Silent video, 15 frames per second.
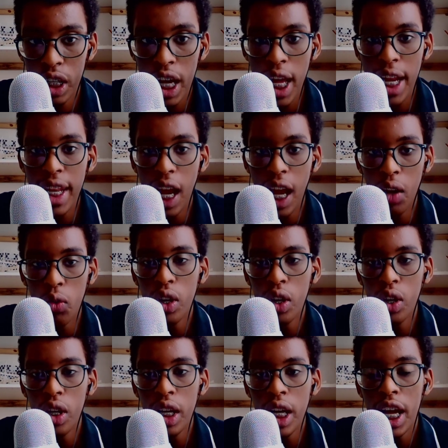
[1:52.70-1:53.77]
Now,
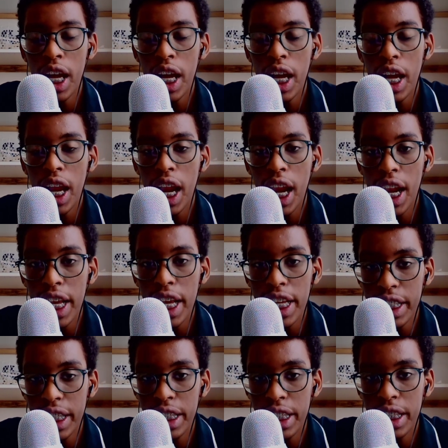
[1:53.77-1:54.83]
let's
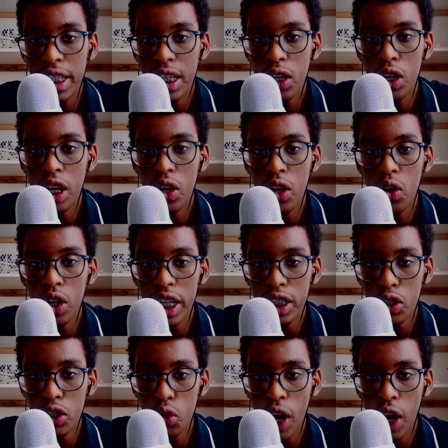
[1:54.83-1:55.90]

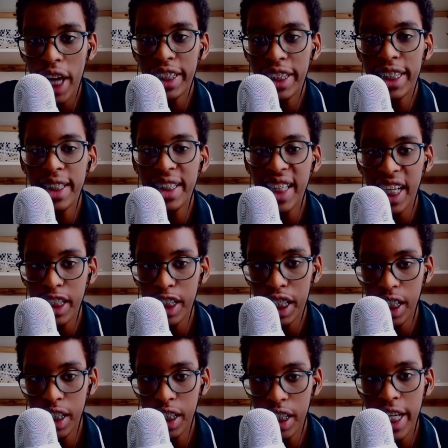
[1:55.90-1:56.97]
look at the structure.
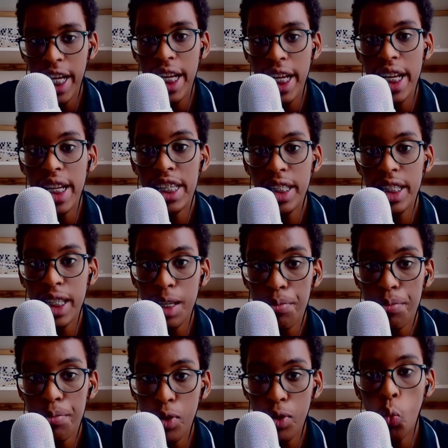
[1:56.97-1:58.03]
It's
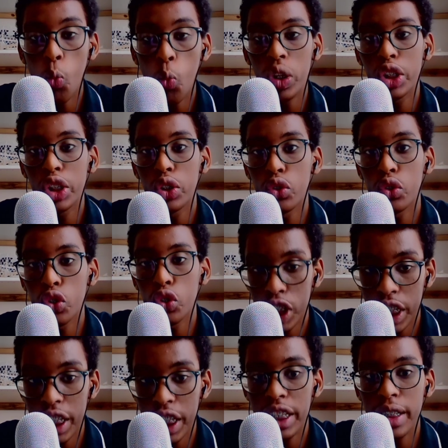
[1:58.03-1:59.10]
simple once you
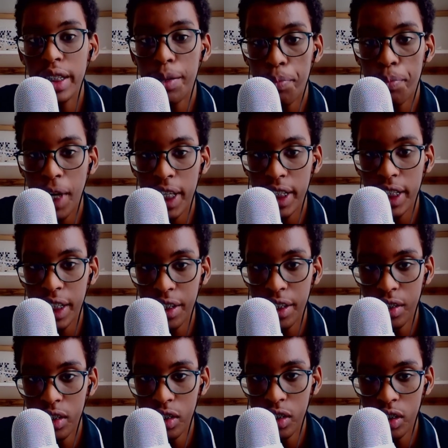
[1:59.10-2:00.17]
see the pattern.
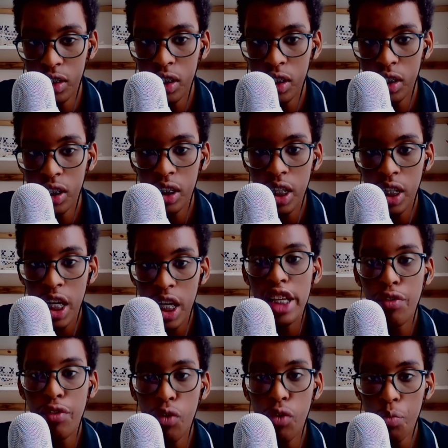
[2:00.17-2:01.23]
The
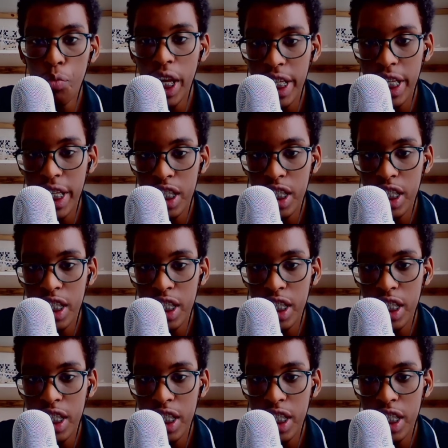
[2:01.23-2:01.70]
formula is